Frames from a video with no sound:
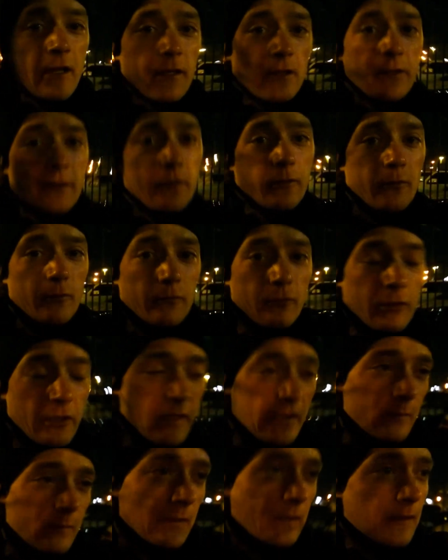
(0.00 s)
You know,
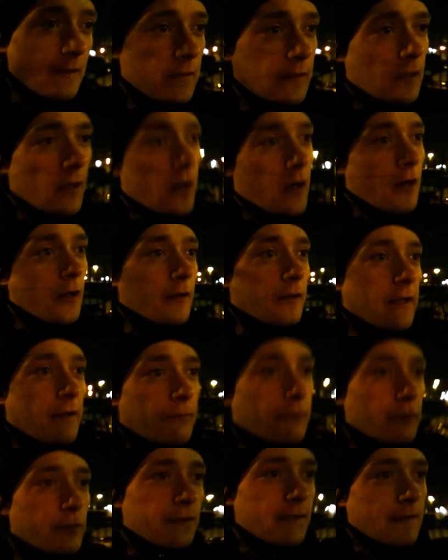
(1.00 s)
Christmas is gone,
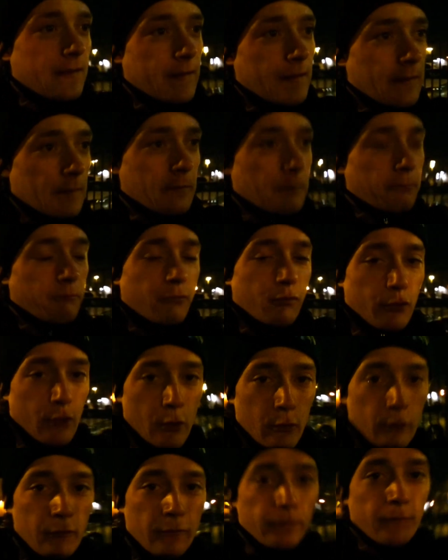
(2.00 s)
everyone's
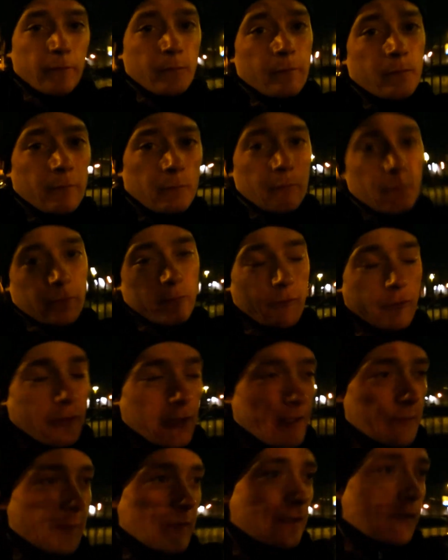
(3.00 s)
broke from
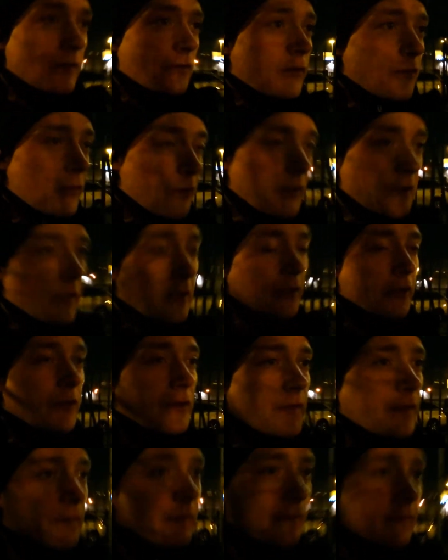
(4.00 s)
Christmas and New
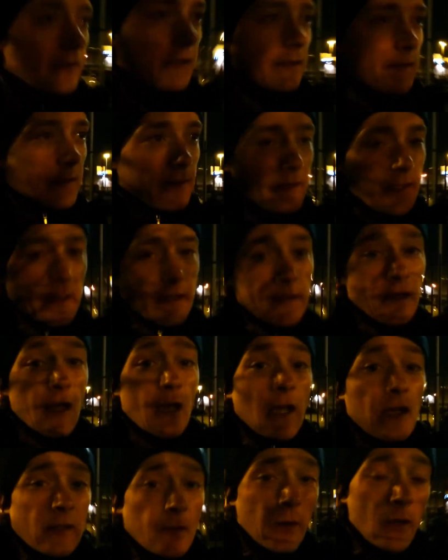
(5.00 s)
Year's and things like that.
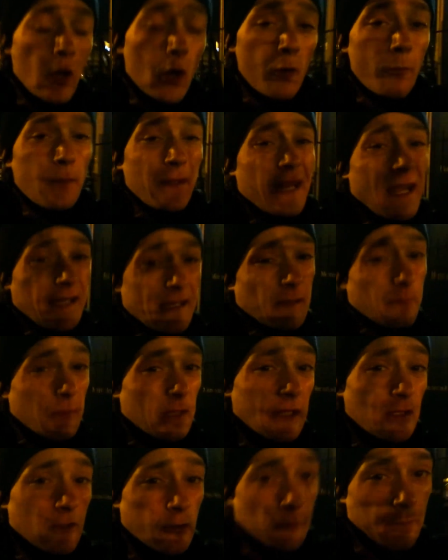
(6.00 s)
So I hope it hasn't
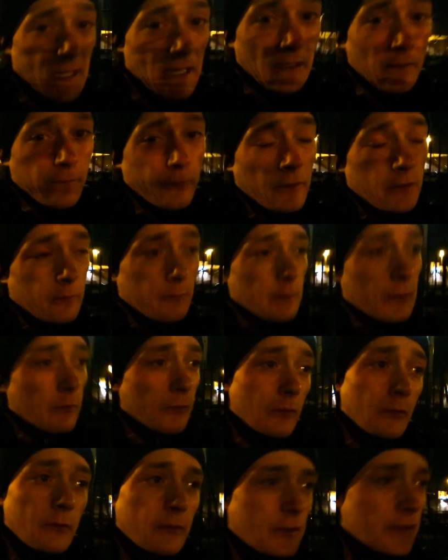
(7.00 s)
been too bad for you. We
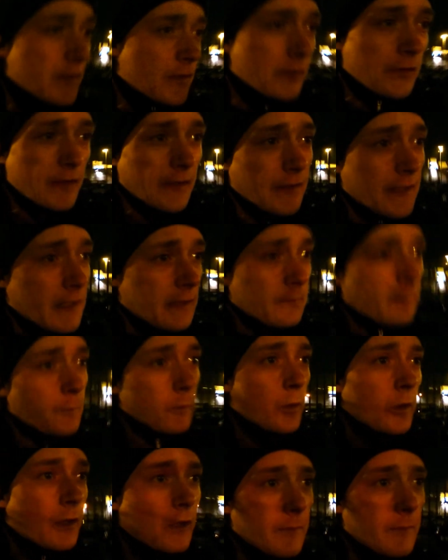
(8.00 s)
were only discussing that in
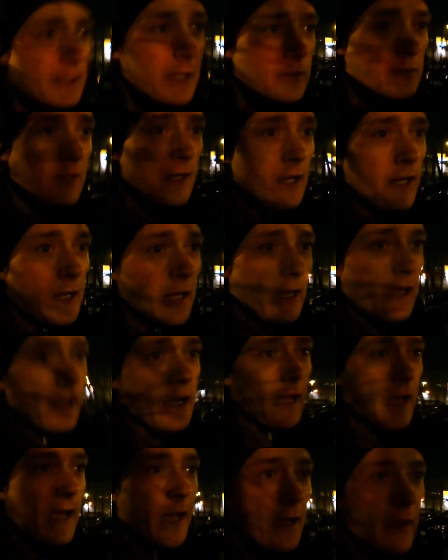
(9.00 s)
work about
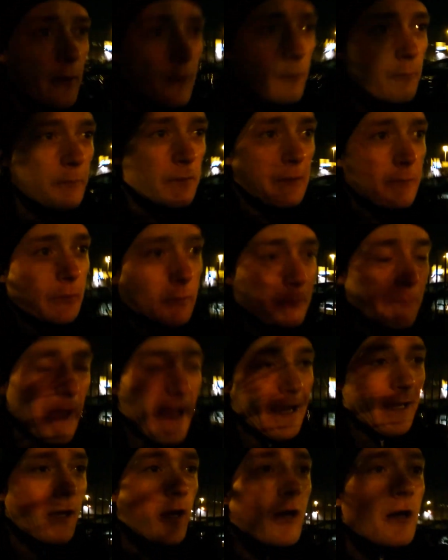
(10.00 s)
how people
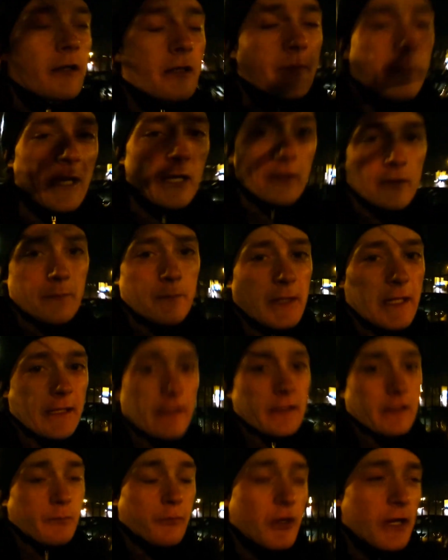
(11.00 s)
bang on about it
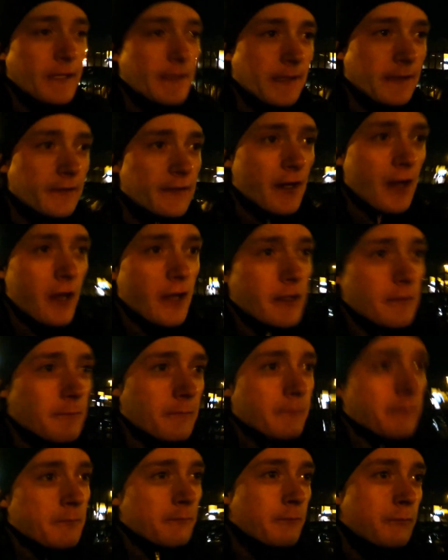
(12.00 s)
being a depressing
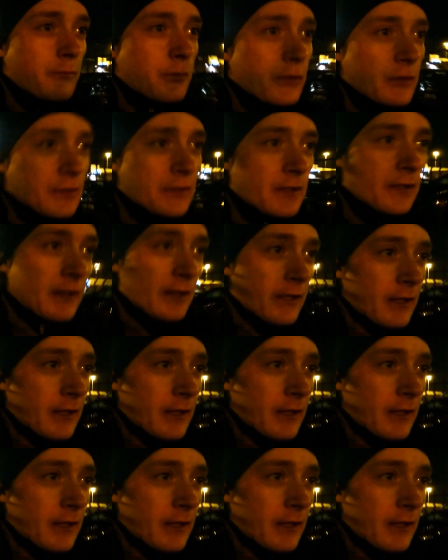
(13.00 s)
time. But